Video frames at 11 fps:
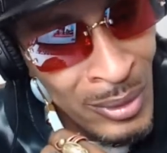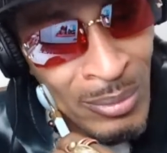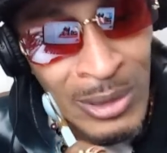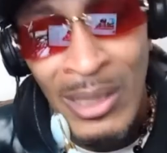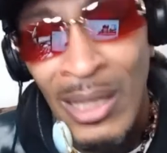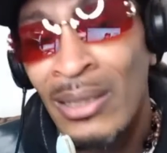
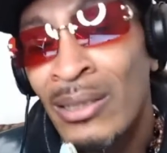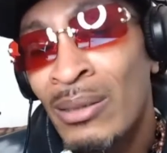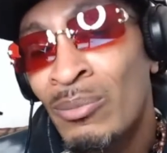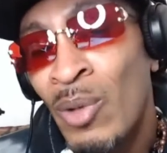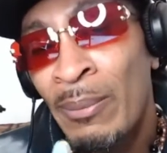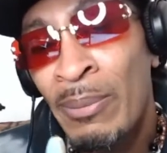But y'all in
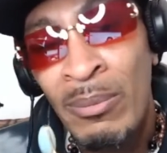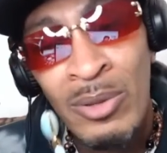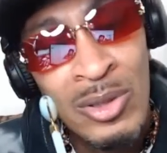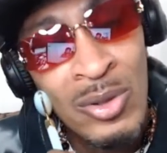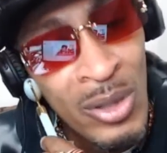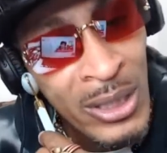them white people
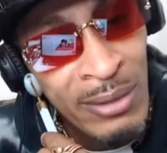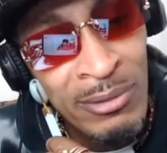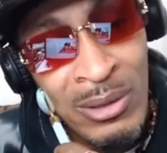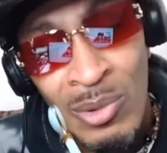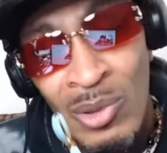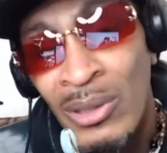store giving
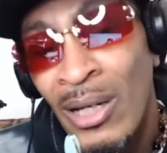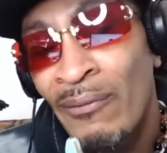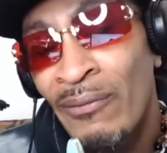them all y'all